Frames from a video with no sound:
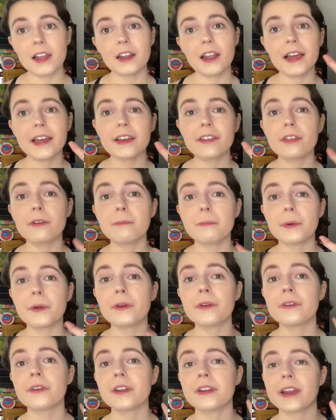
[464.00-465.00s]
like the
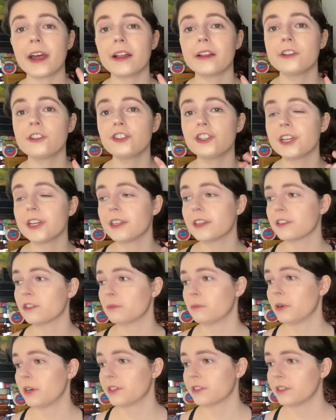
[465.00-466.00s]
moon analogy that's
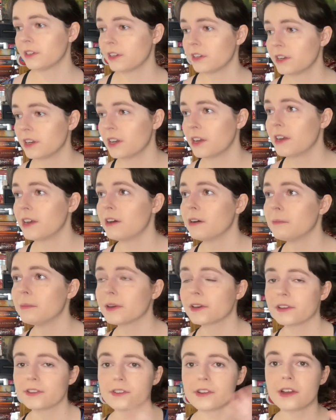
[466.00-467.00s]
present in here,
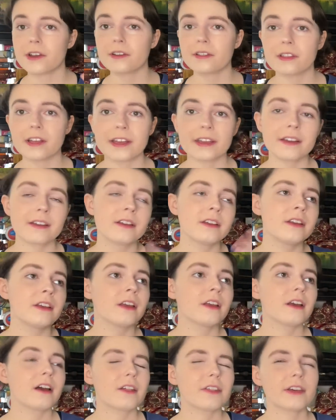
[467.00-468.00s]
because I
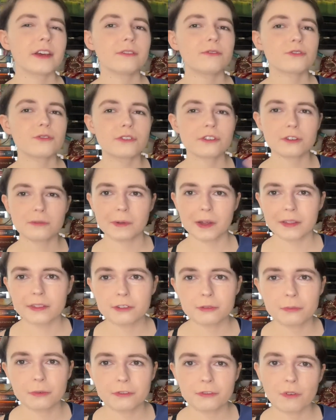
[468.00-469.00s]
think I've talked about
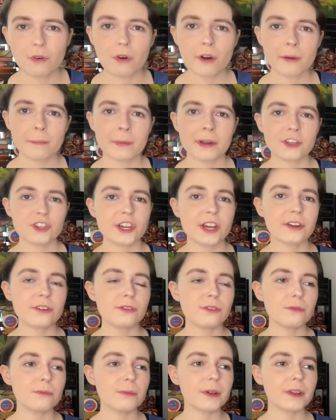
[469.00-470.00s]
this before on my
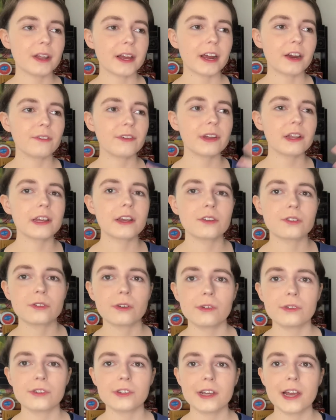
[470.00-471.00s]
channel, but like I really
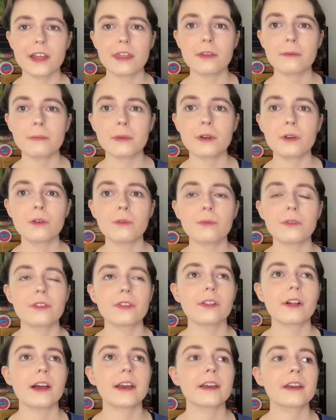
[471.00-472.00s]
associate the moon
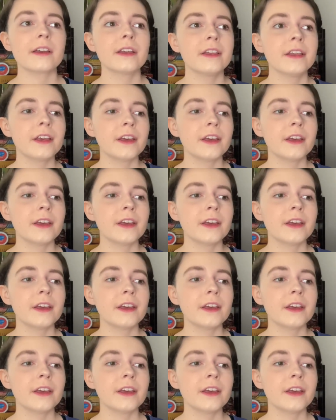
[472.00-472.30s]
with like